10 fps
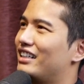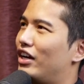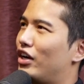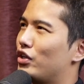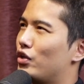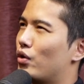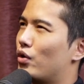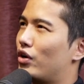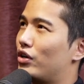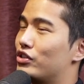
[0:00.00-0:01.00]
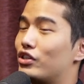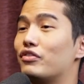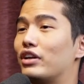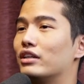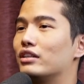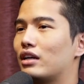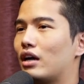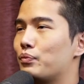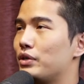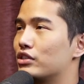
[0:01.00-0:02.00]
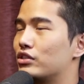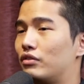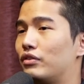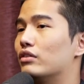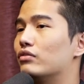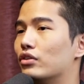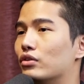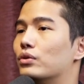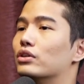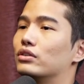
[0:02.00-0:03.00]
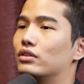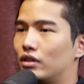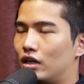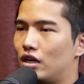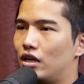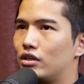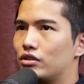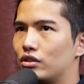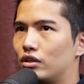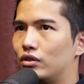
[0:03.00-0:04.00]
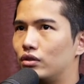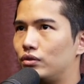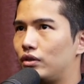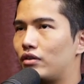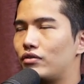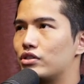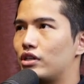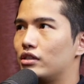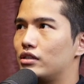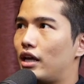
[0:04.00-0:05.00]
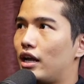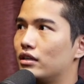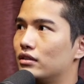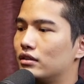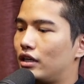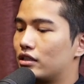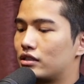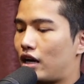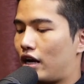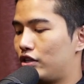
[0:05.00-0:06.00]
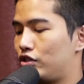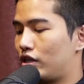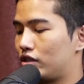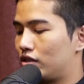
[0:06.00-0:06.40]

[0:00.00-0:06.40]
your servant. I'll be a servant for the world. So ever since then, it's kind of just